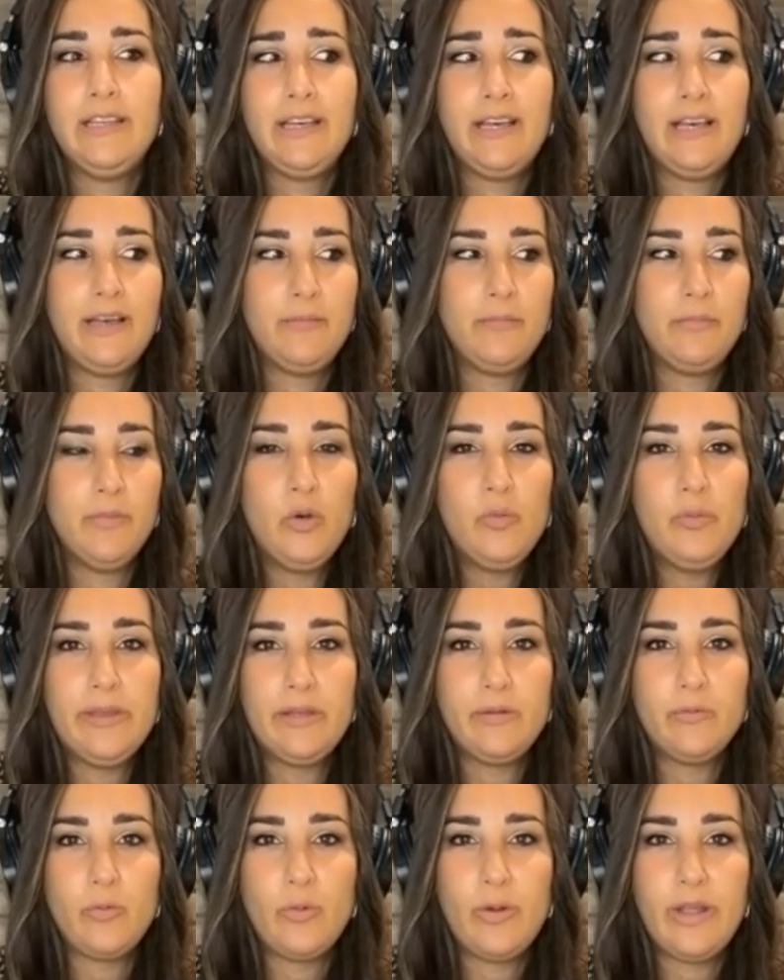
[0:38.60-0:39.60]

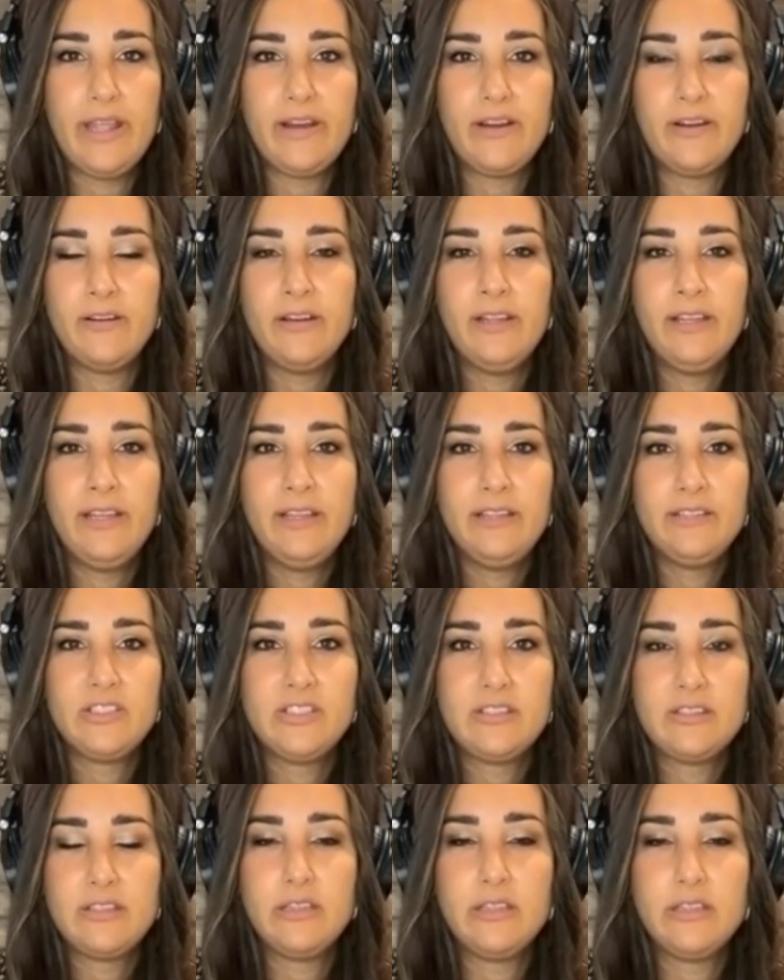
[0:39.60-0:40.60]
moment where
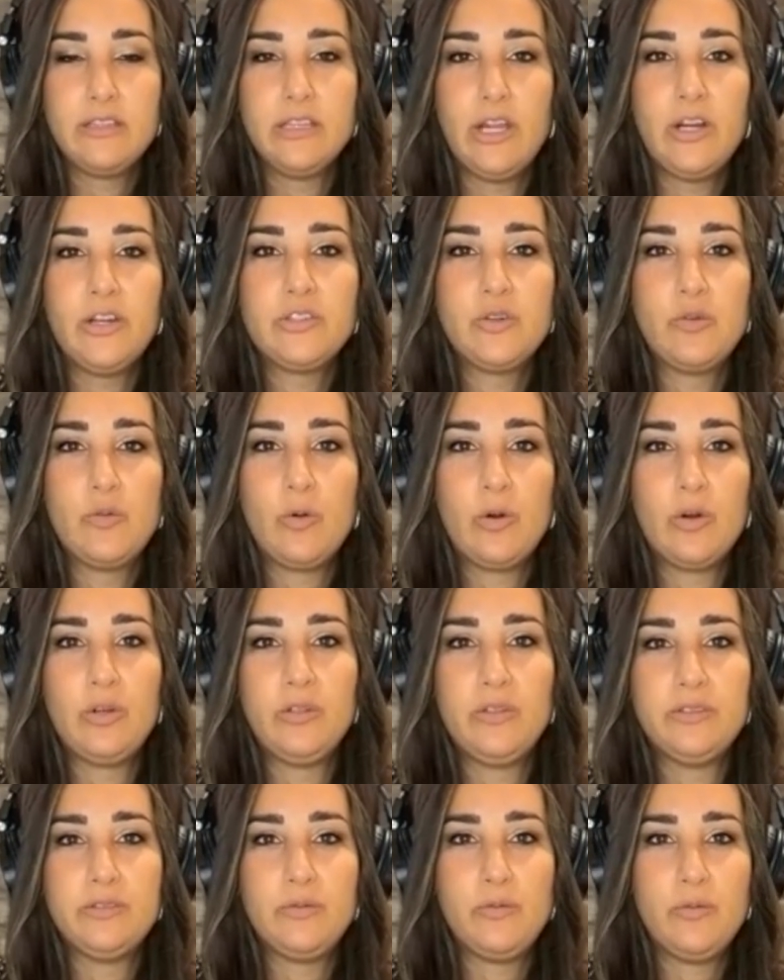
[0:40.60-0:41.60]
just the larger
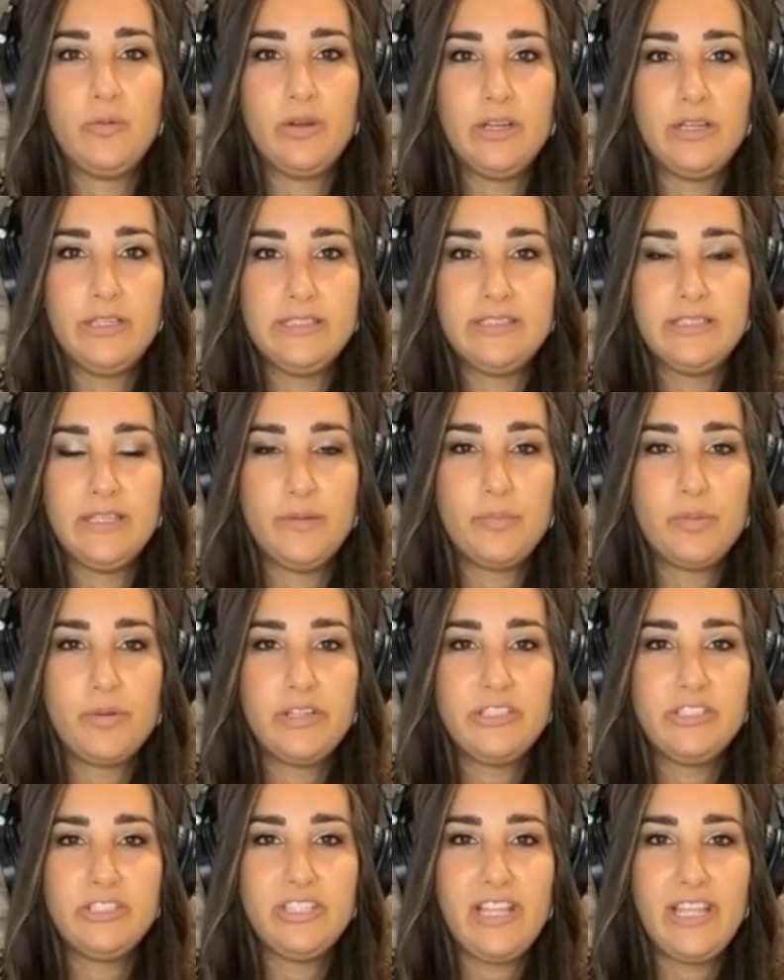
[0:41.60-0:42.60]
world was
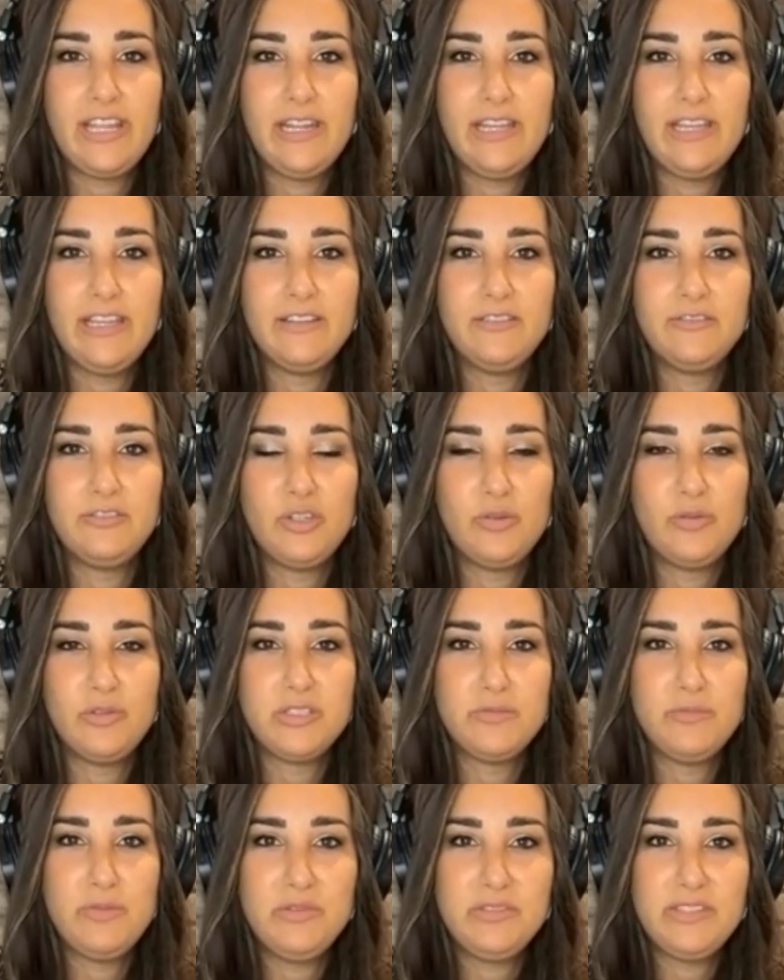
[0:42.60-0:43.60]
appreciating
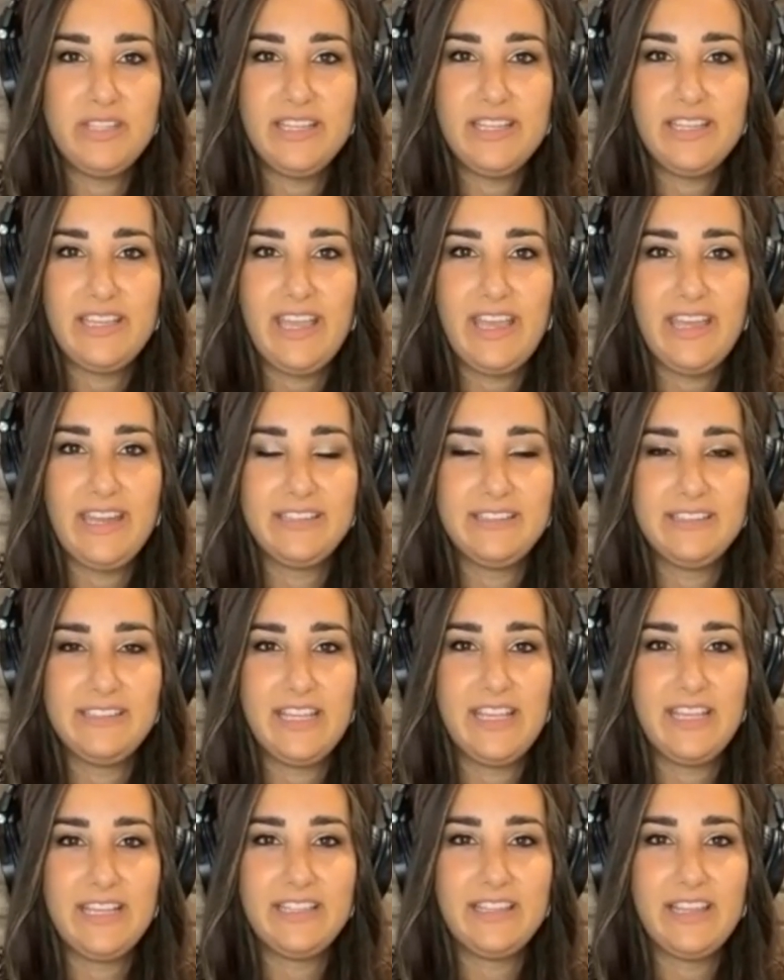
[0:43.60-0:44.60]
Jewish music and
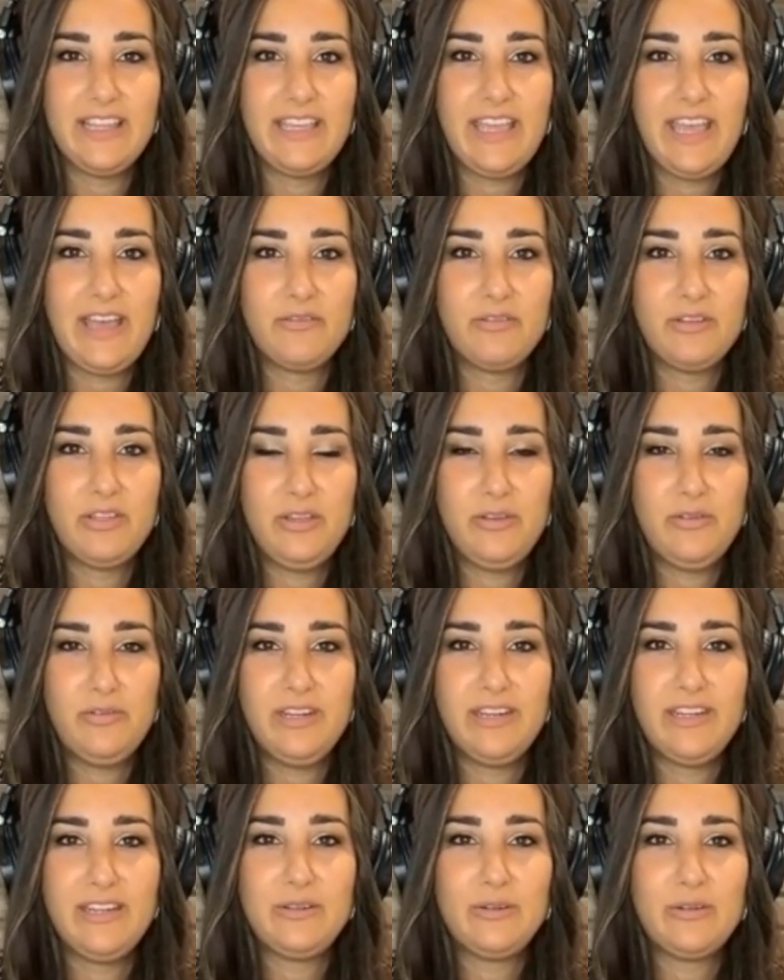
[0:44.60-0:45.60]
seeing like how cute
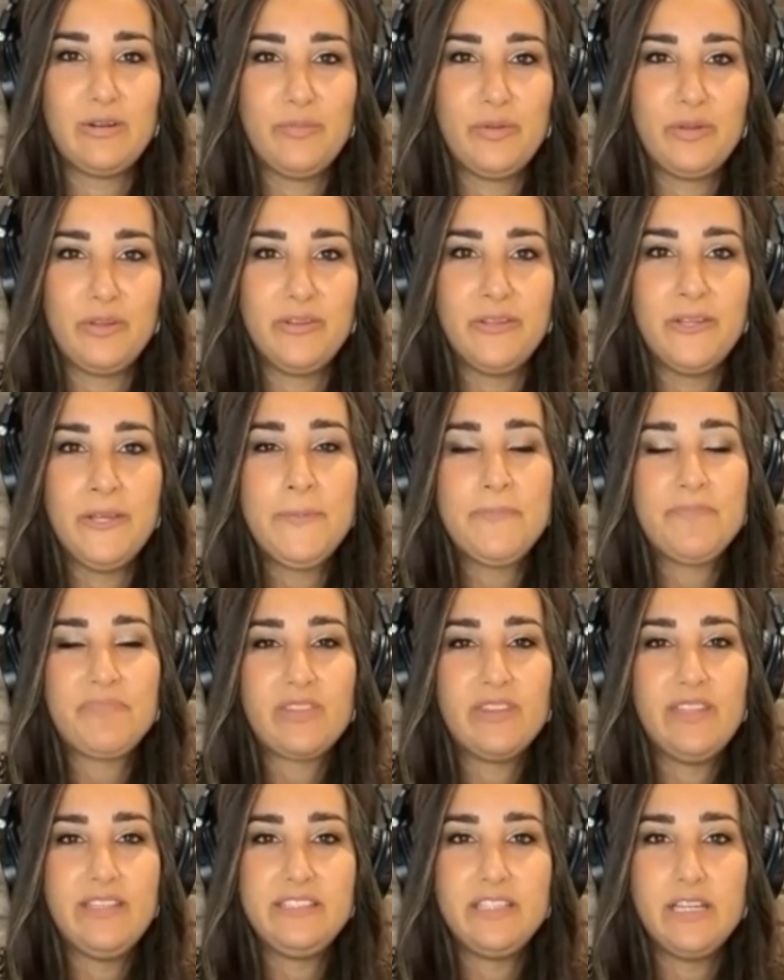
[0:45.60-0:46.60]
and adorable
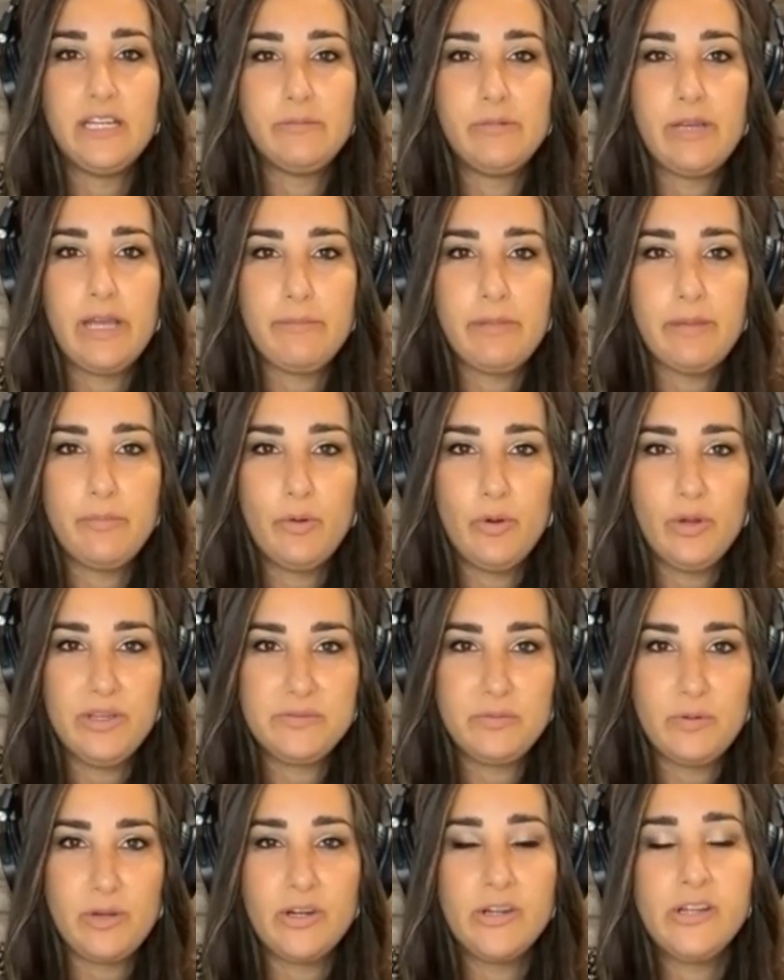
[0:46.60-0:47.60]
these young Miami
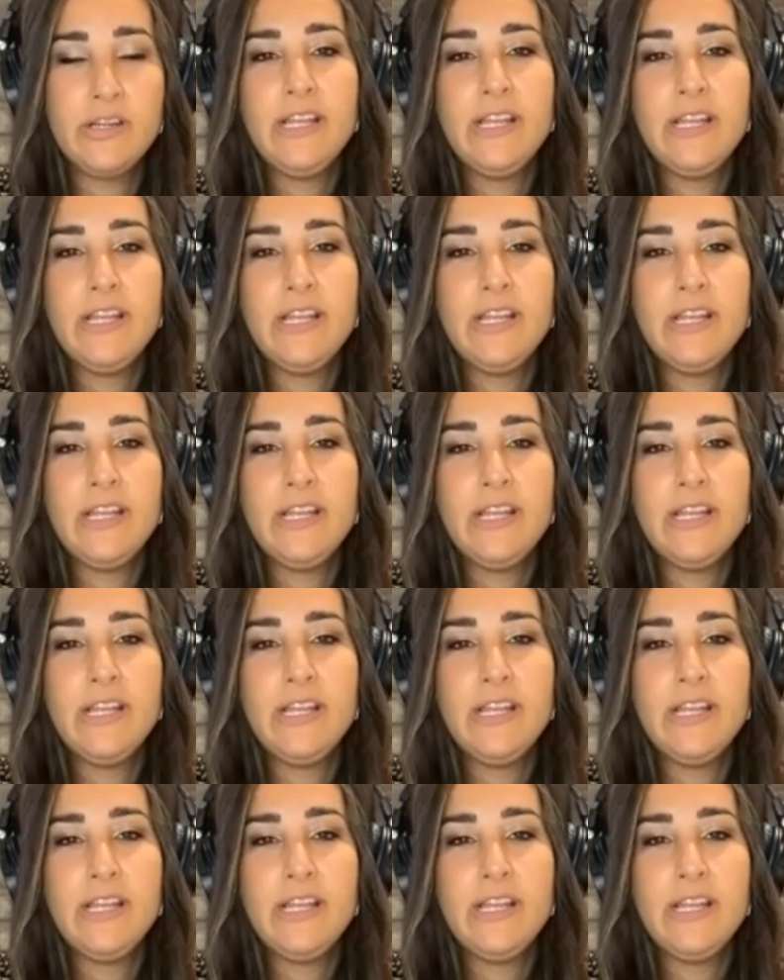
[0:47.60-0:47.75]
boys were.